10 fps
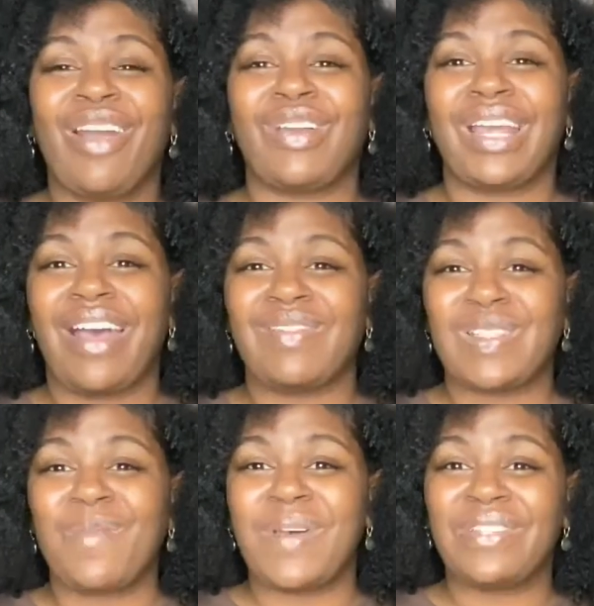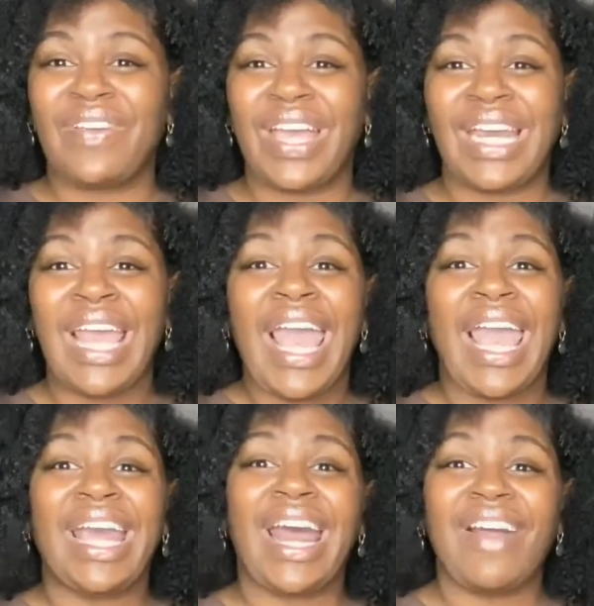and we're going to have so much fun.
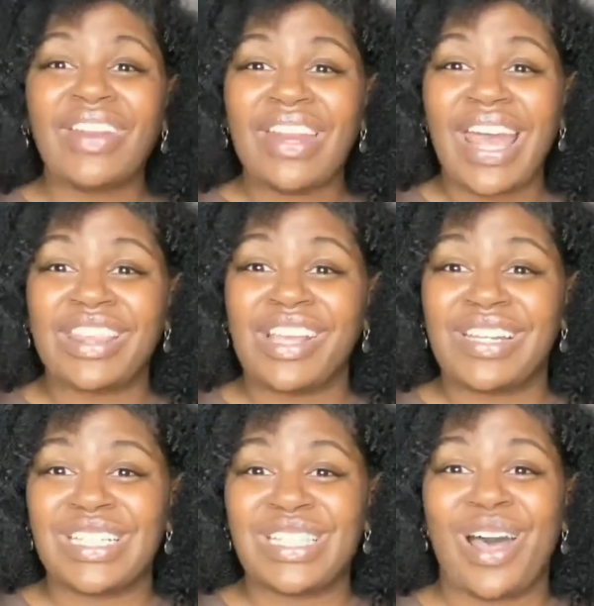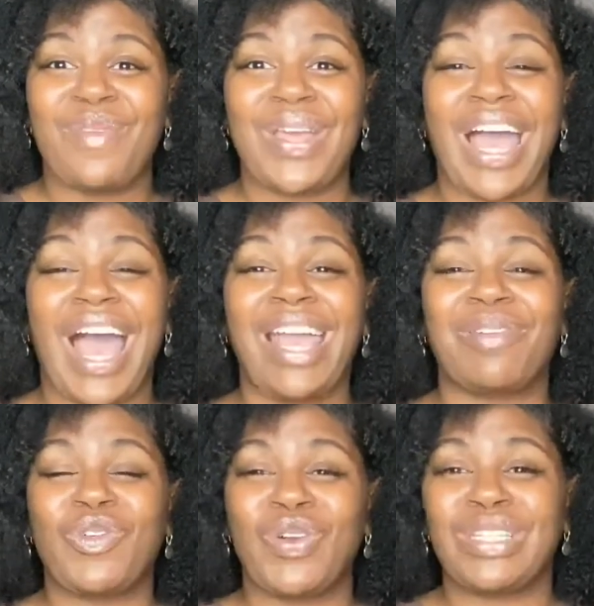And after that third installment, I
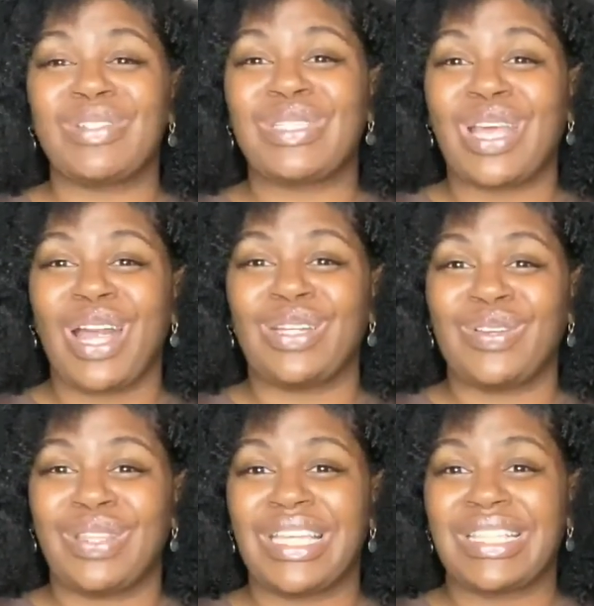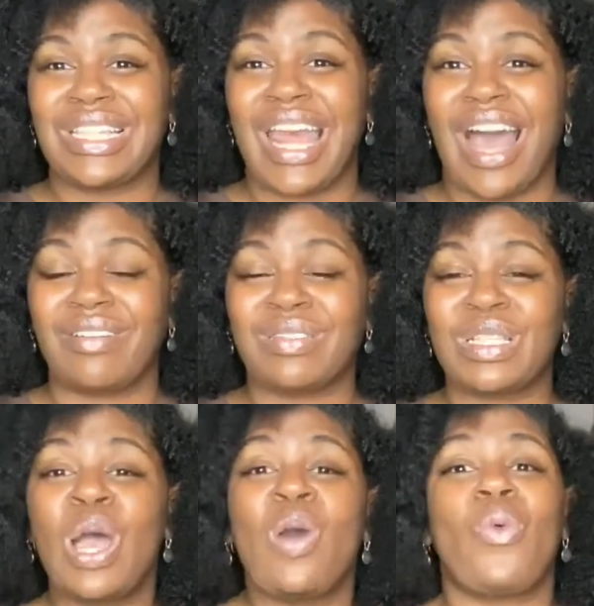am going to start doing things in the house.
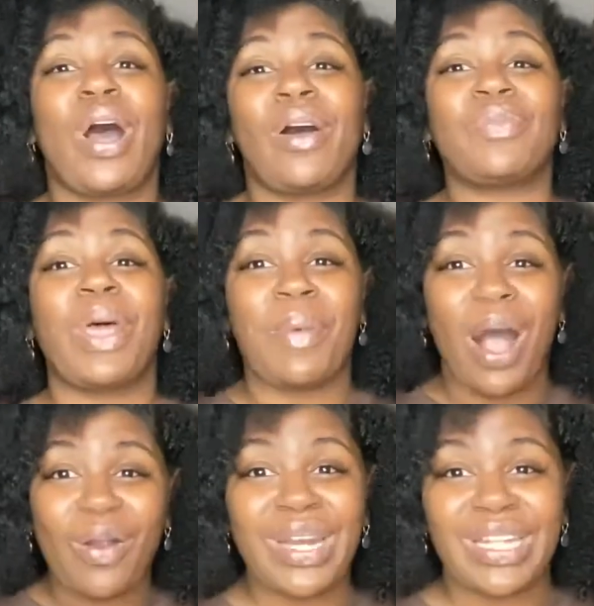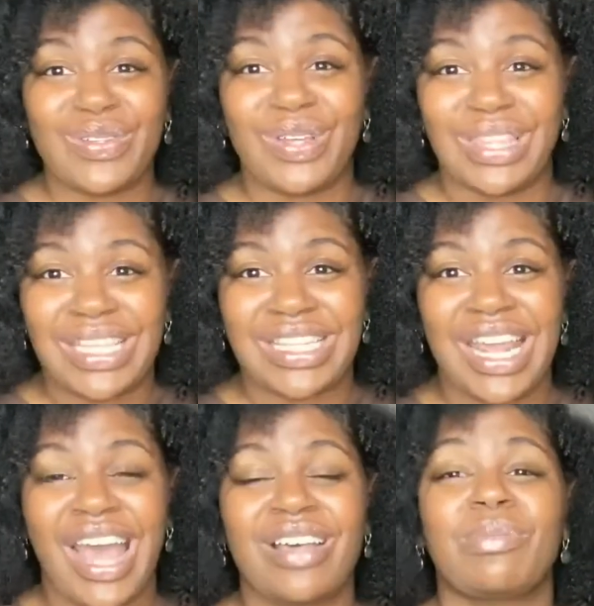Well, I'm already doing things in
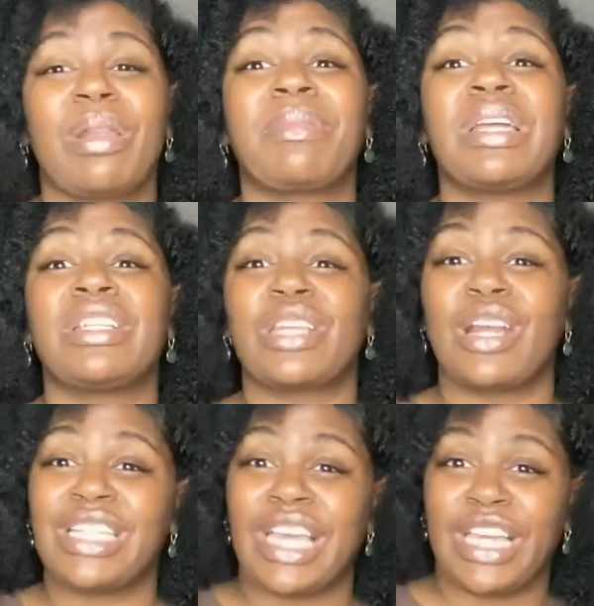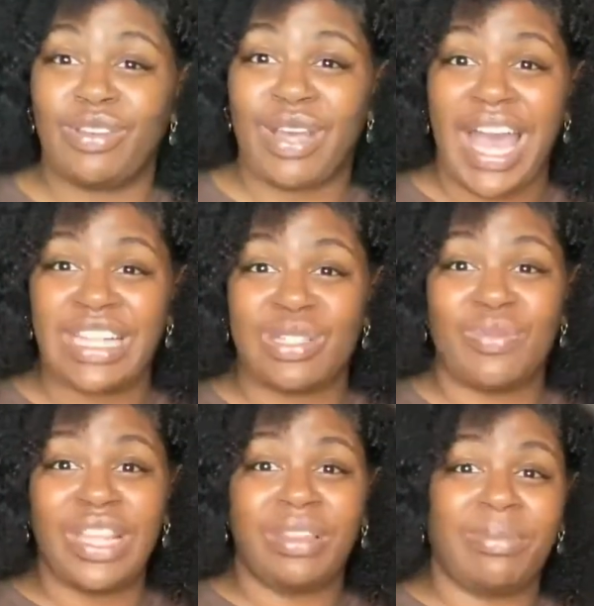the house, but I'm going to start taking you guys
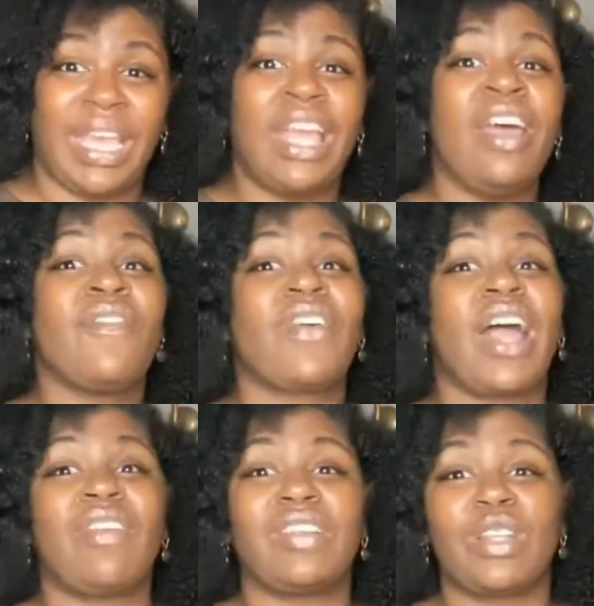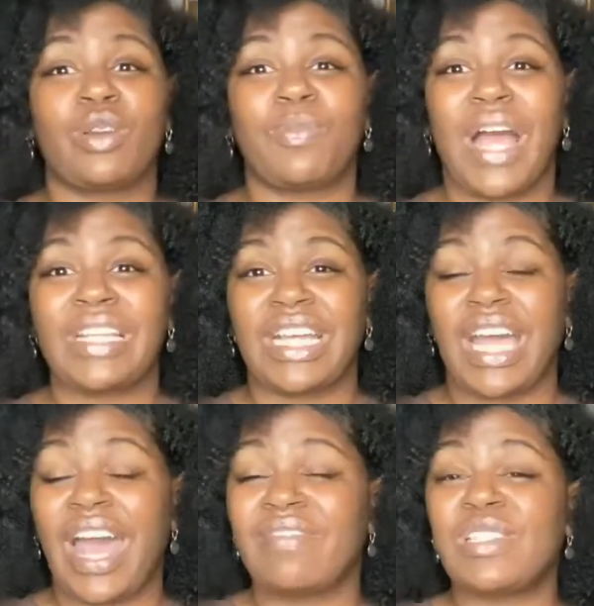with me for every little project.
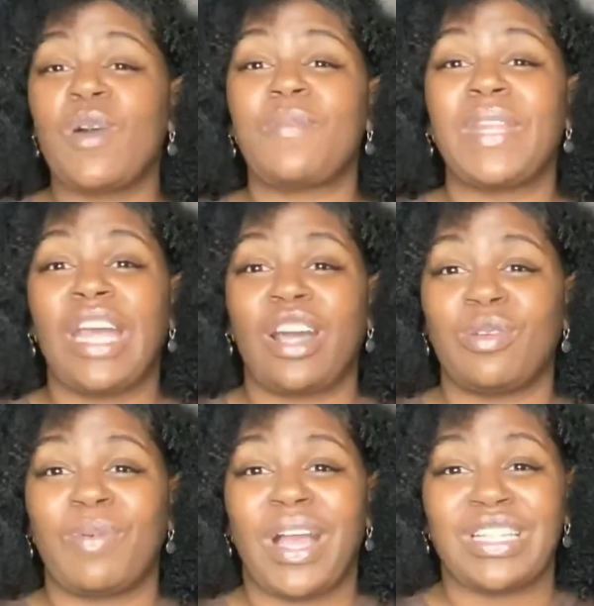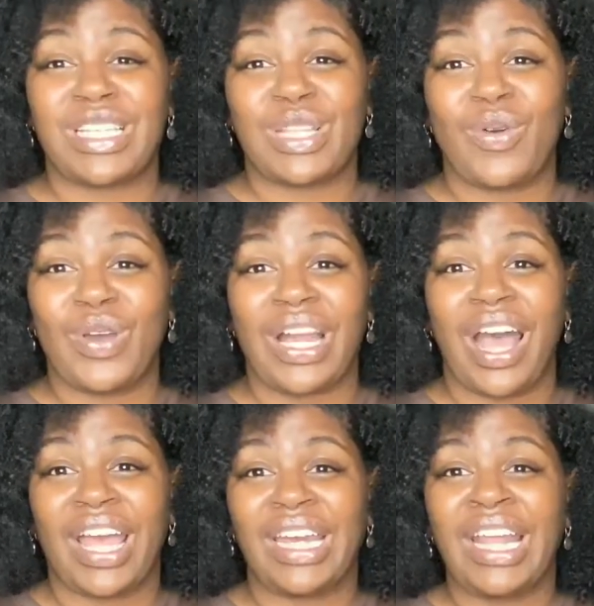I have so many other projects going
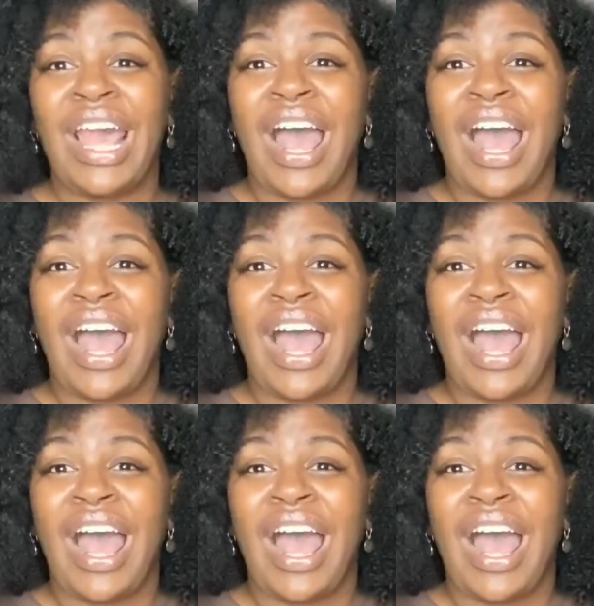on